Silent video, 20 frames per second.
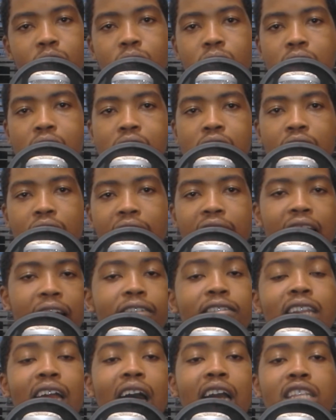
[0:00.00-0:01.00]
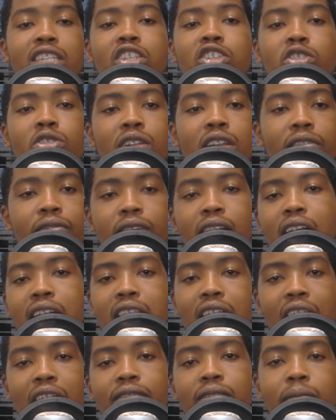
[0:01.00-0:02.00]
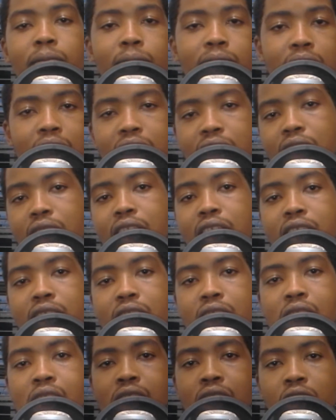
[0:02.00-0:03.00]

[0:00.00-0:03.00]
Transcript: to. And even I as a student feel like the government doesn't listen.